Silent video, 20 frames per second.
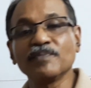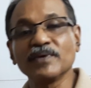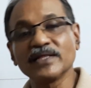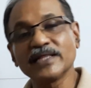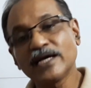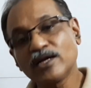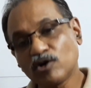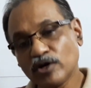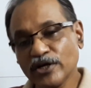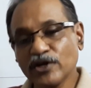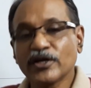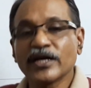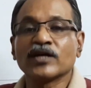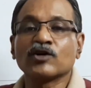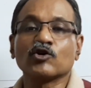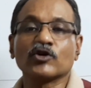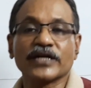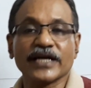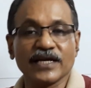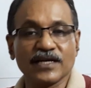Then only you can
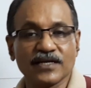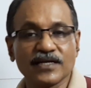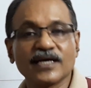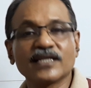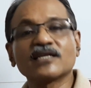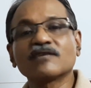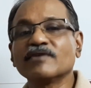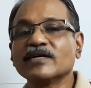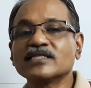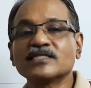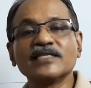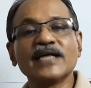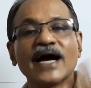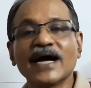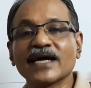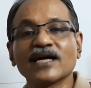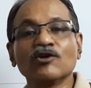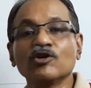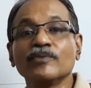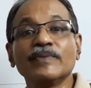rotate. Otherwise, the
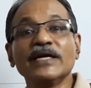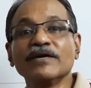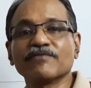angle will be